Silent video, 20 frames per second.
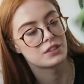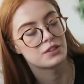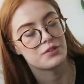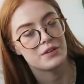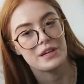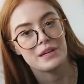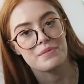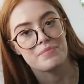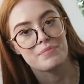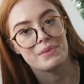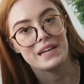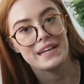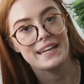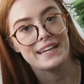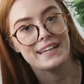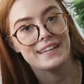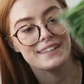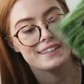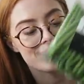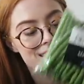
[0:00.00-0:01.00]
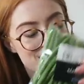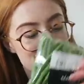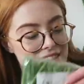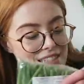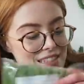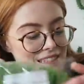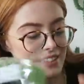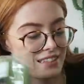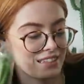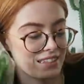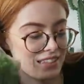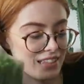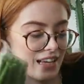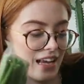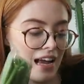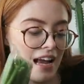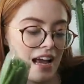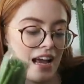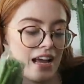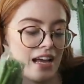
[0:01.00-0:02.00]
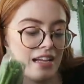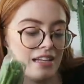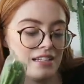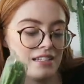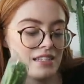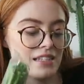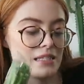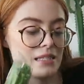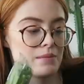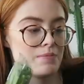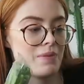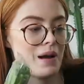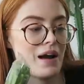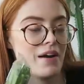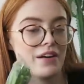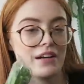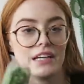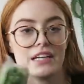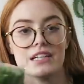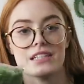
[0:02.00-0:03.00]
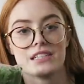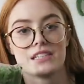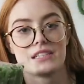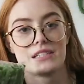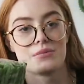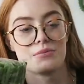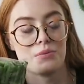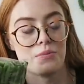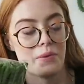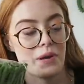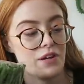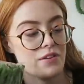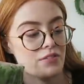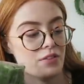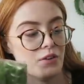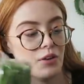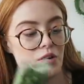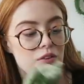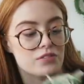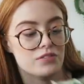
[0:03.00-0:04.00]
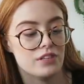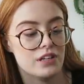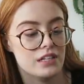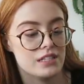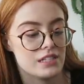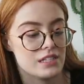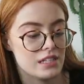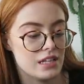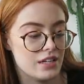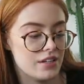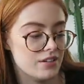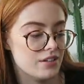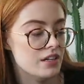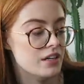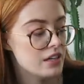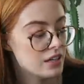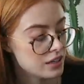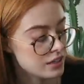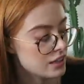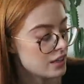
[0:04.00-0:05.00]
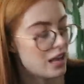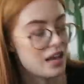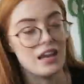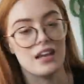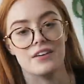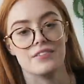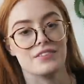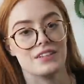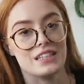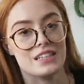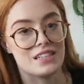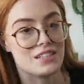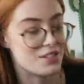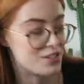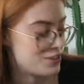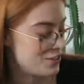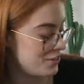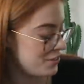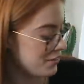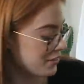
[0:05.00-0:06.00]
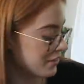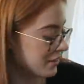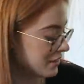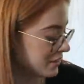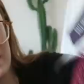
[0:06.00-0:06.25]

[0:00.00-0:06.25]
green beans and asparagus were both on offer, so love these two.